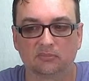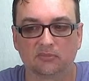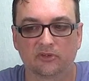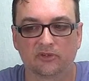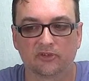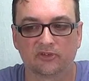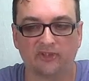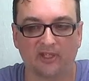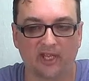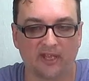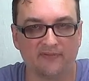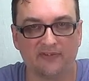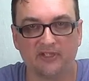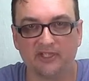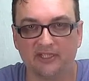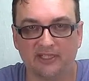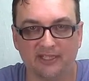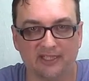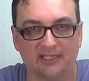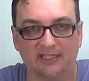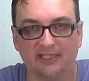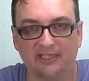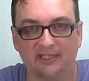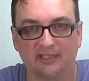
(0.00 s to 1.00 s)

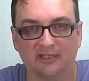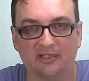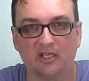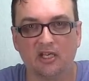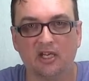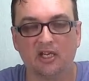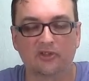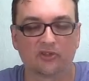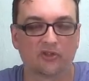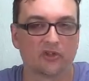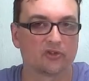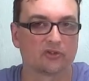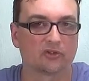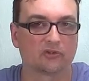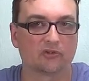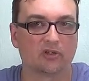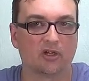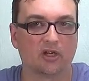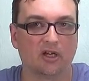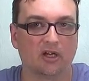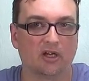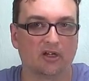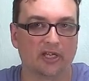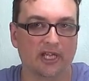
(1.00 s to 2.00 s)
7D, those are
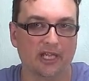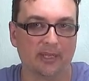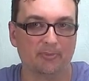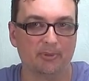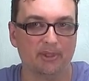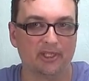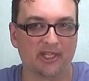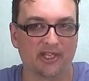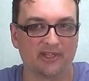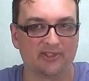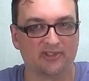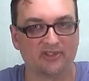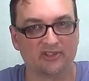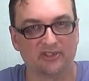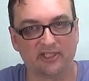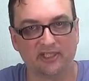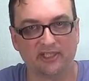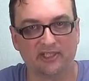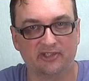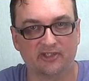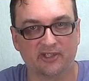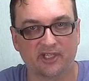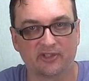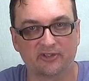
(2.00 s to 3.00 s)
all
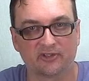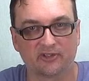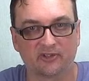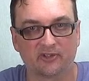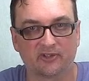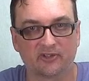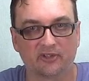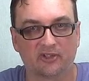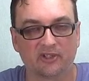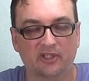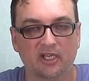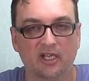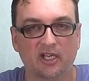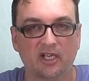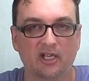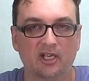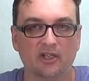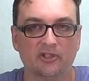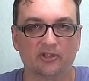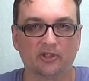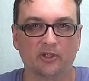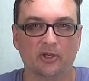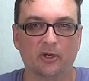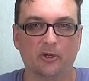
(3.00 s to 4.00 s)
APS-C sensors.
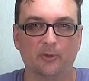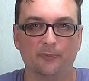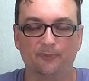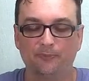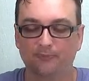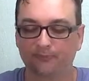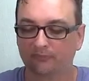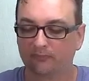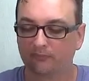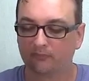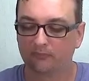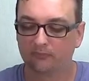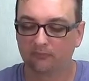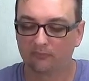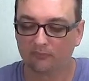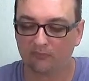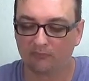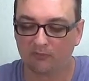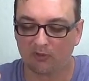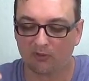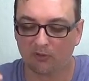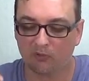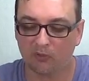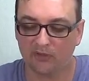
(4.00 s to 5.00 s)
So
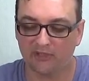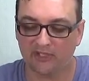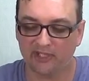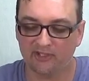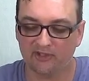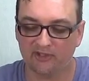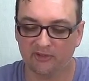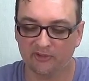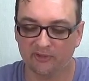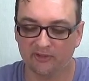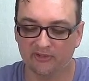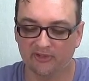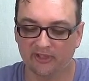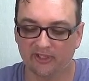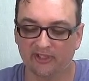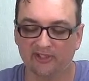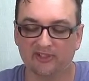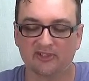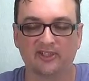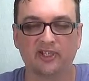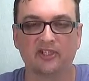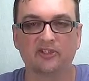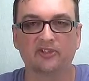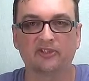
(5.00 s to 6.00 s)
what they do is they
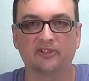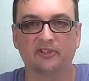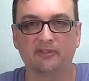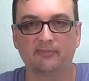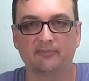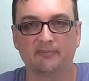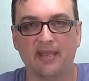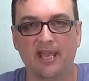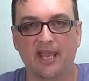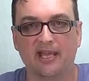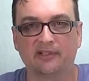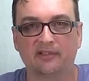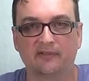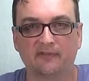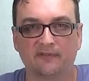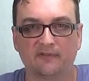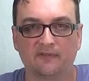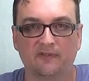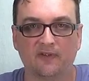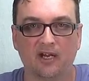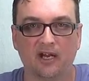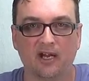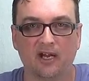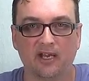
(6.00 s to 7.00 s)
essentially
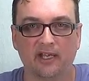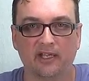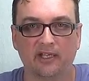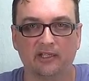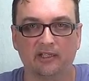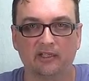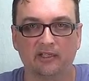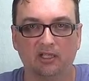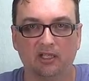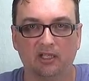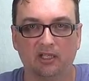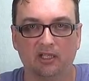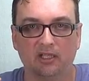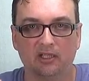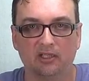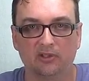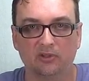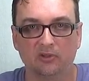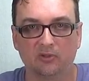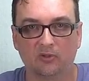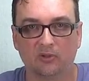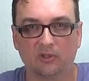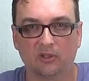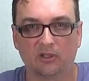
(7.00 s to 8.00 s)
magnify
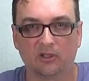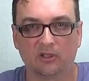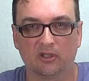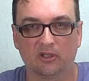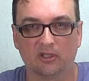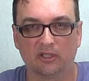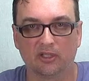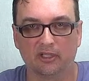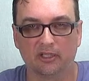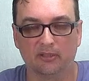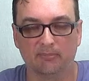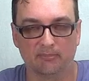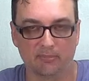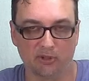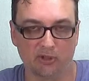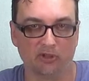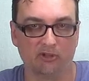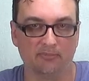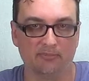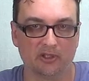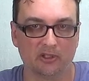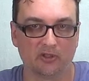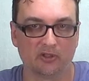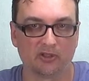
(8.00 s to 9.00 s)
your
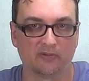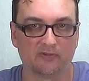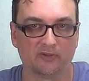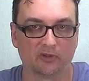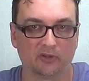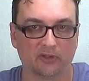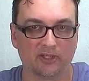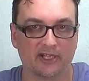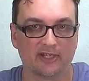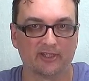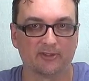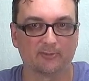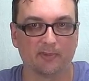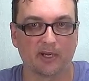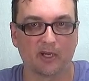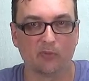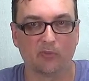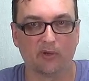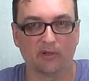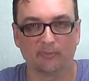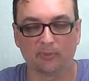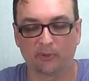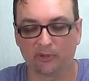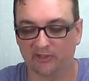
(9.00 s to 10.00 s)
millimeter of your lens by
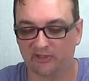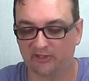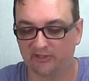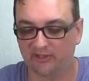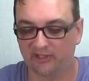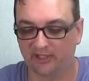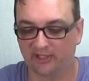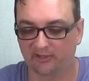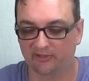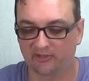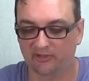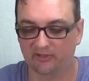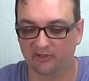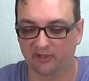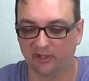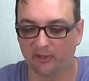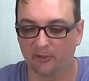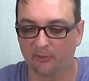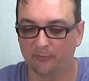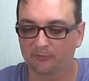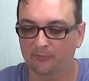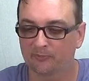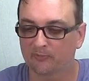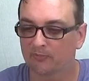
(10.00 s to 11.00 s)
1.6.
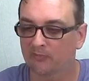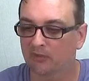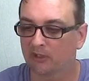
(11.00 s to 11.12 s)
So